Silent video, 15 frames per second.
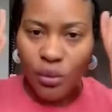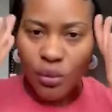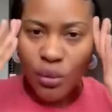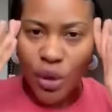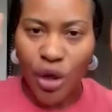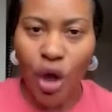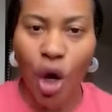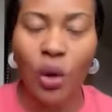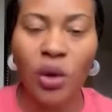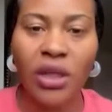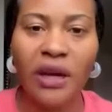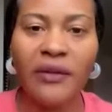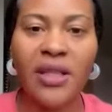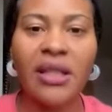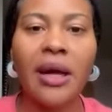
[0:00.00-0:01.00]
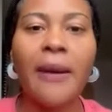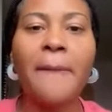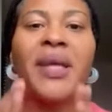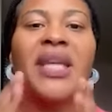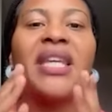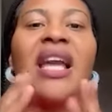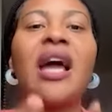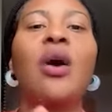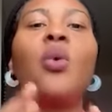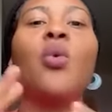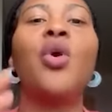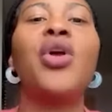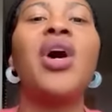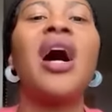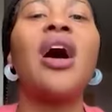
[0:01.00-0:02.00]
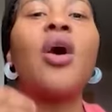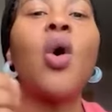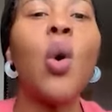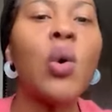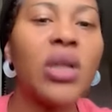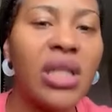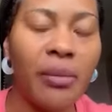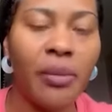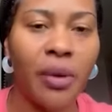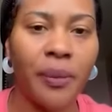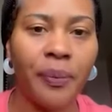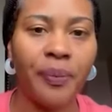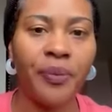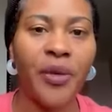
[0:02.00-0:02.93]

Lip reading: when you're out of it, me can't hold you accountable.